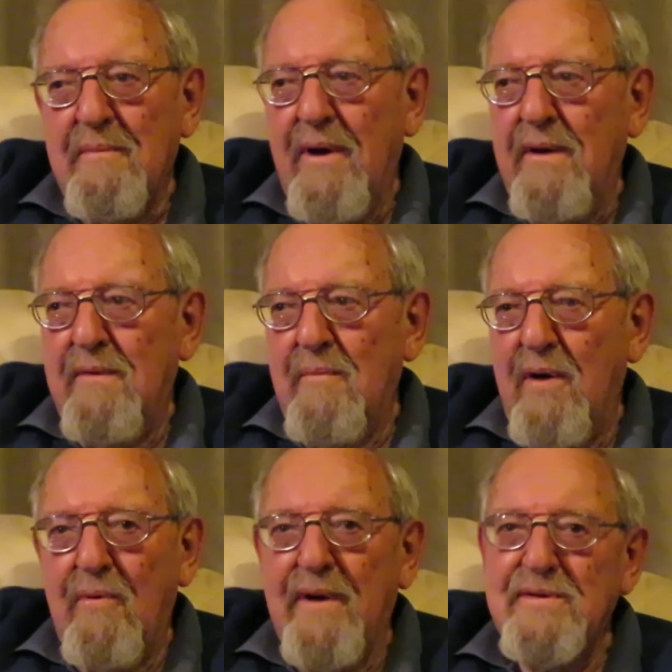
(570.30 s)
my
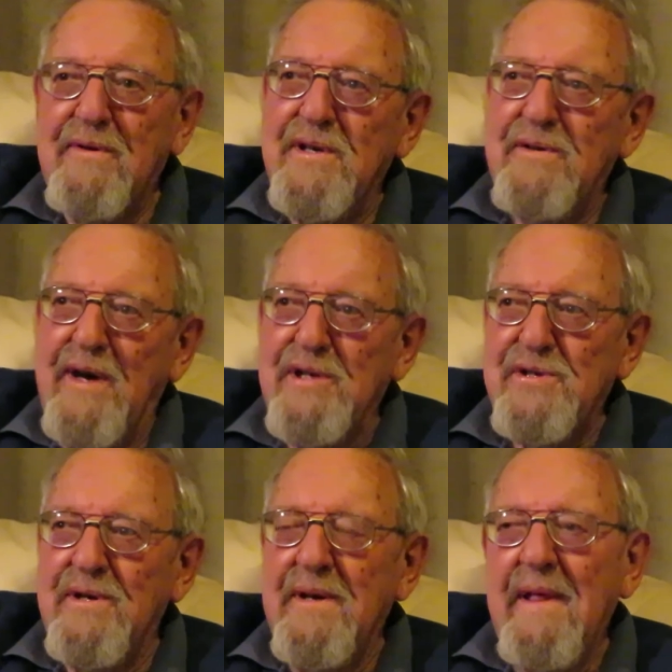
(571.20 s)
wife's
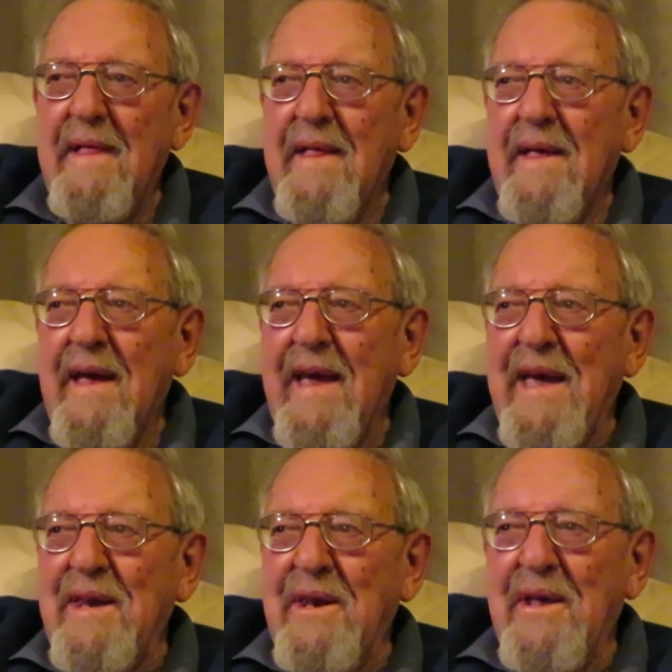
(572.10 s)
graduation,
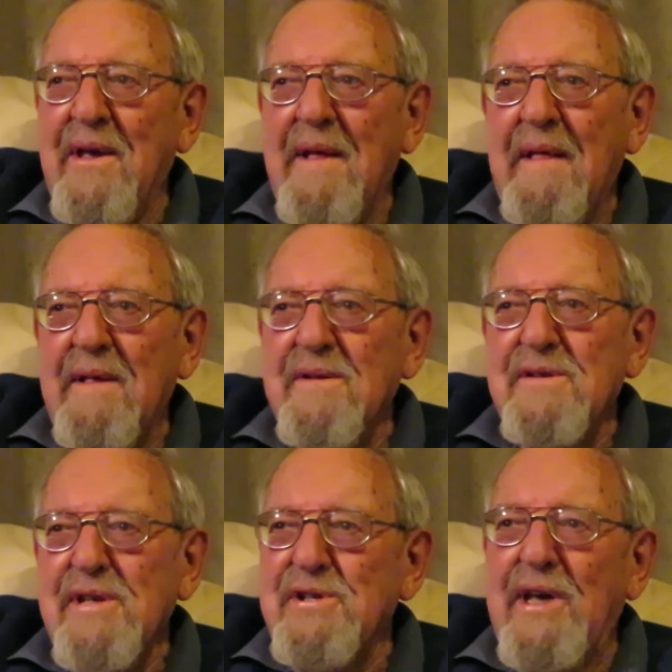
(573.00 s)
and
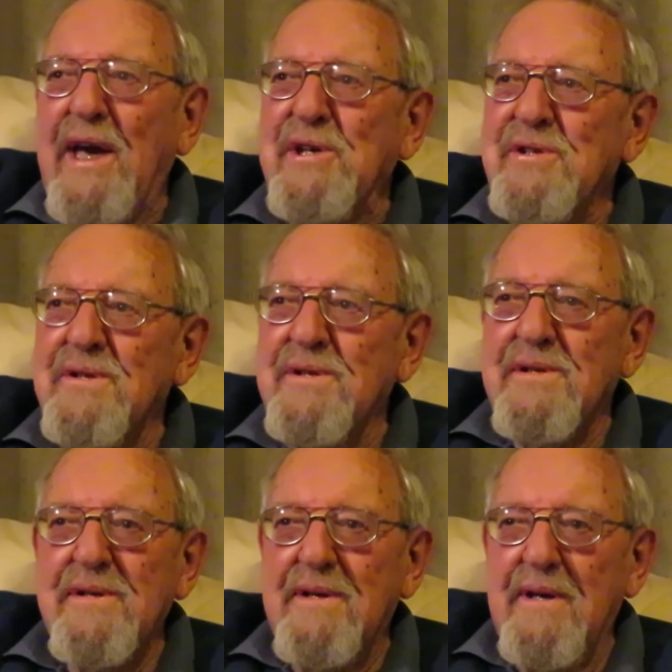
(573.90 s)
such
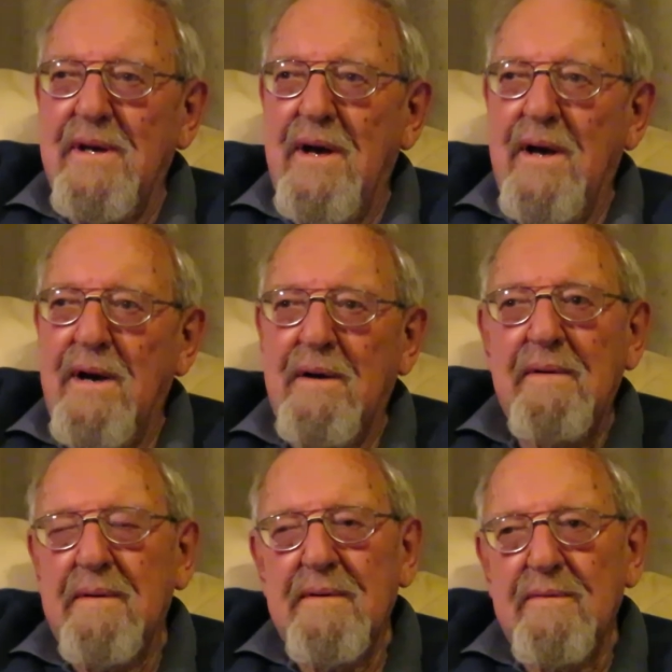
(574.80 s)
occasions are
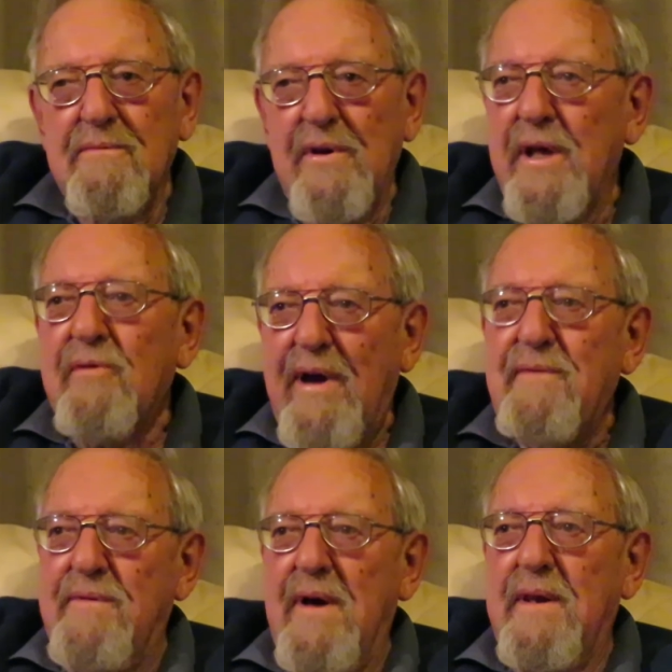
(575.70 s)
really
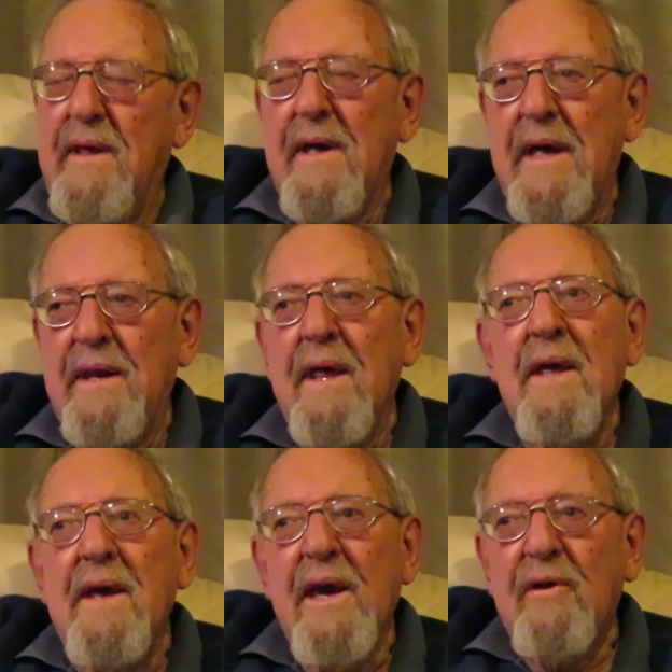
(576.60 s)
great fun. And
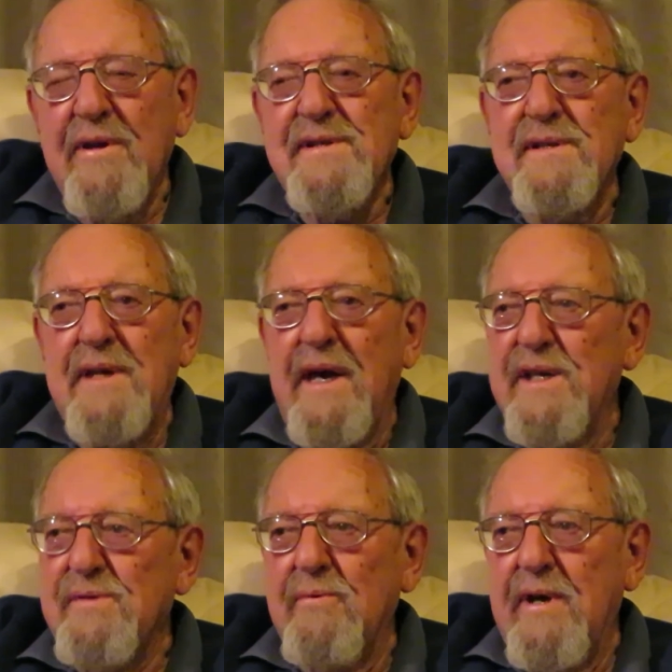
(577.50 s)
in CRES's
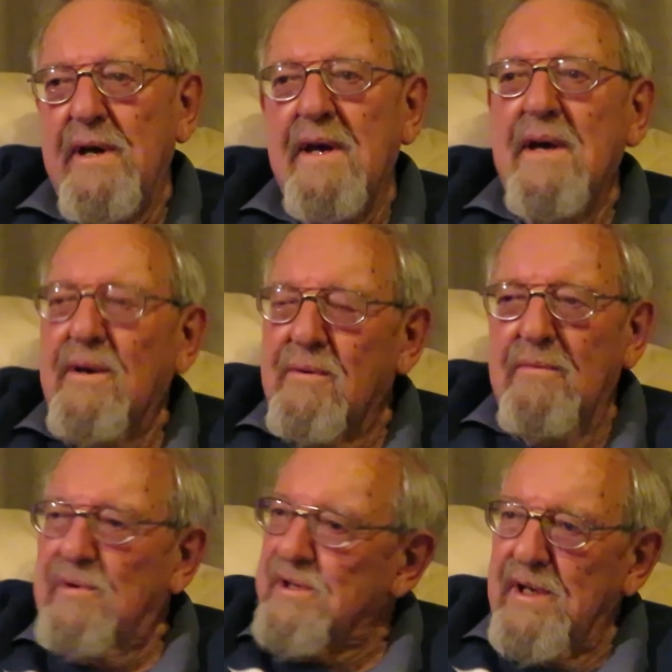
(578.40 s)
case, where
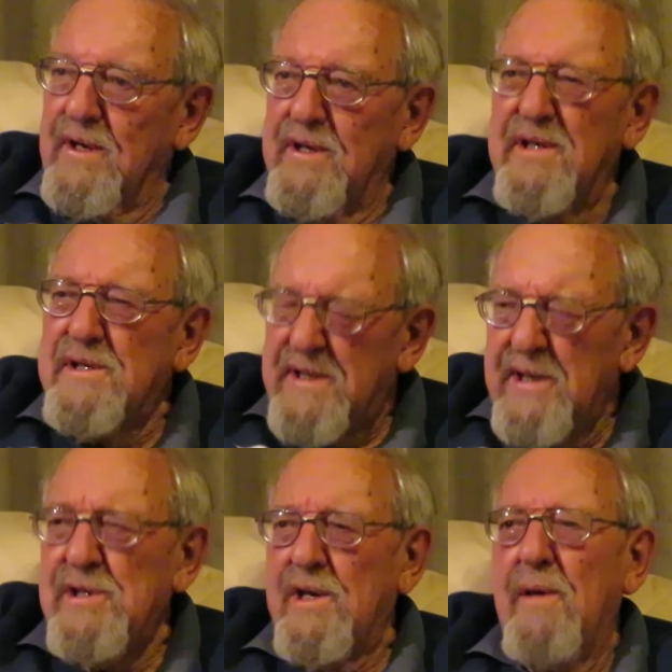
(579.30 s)
we started
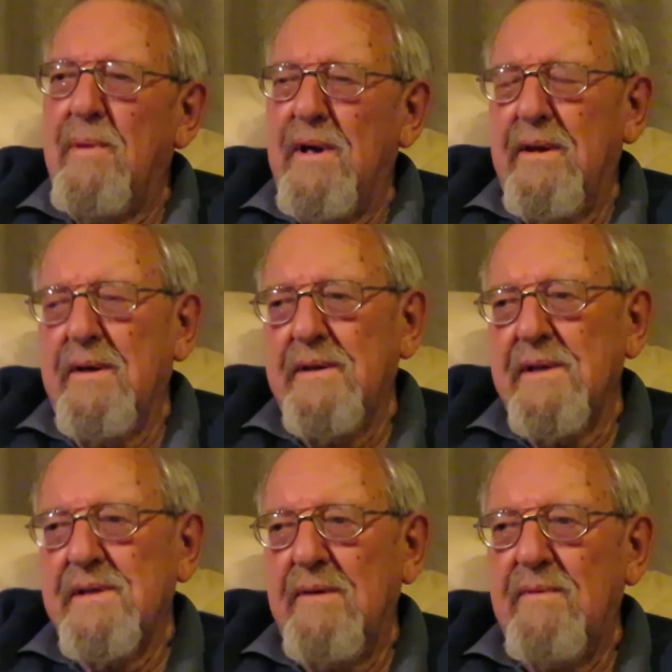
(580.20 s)
essentially about
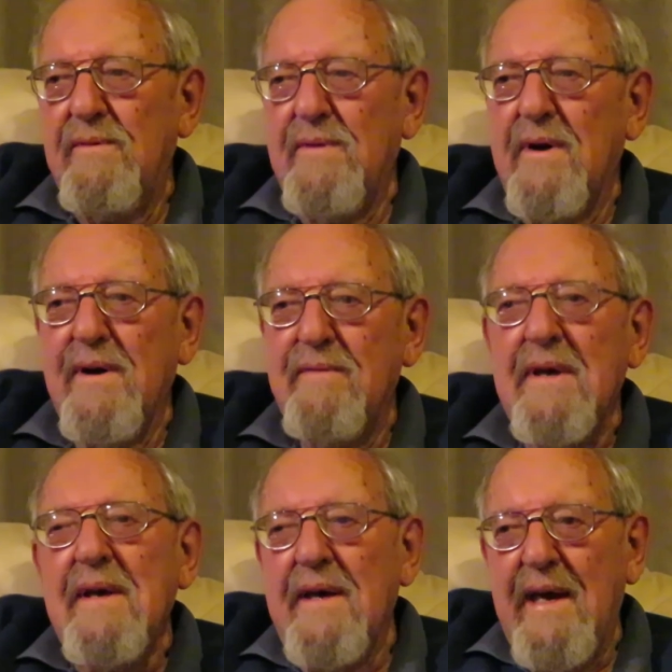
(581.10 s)
1975,
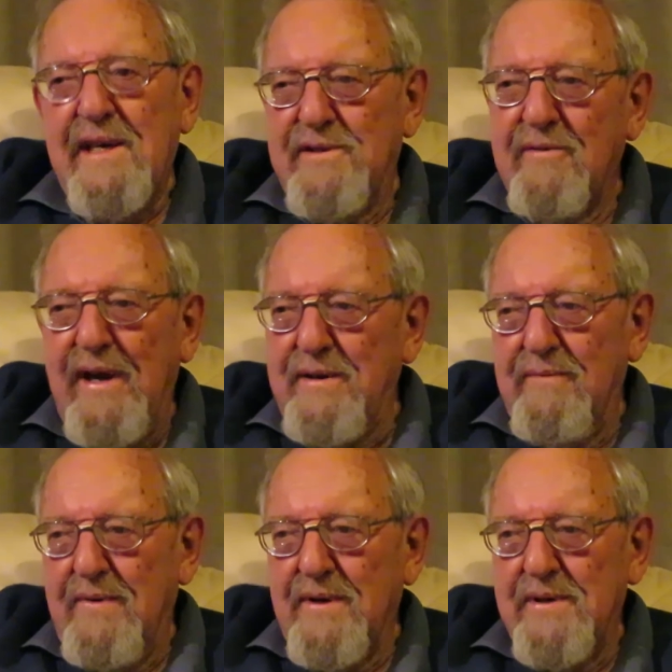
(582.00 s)
it has the great
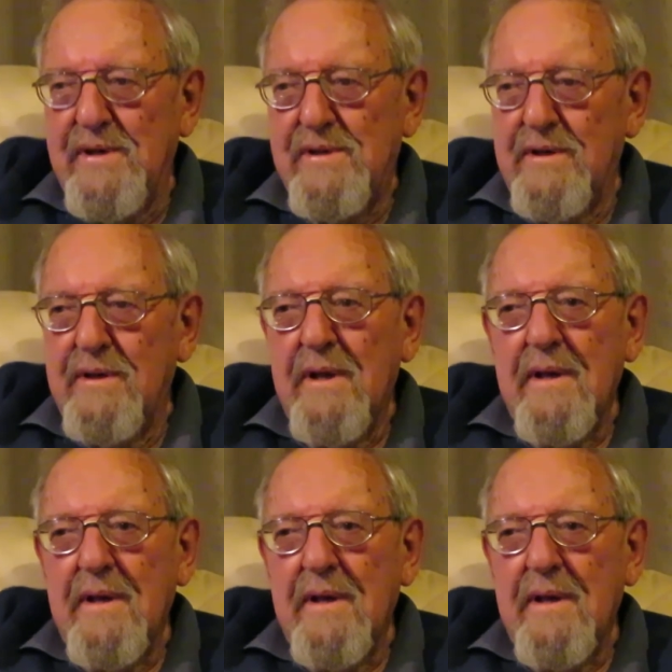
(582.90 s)
advantage that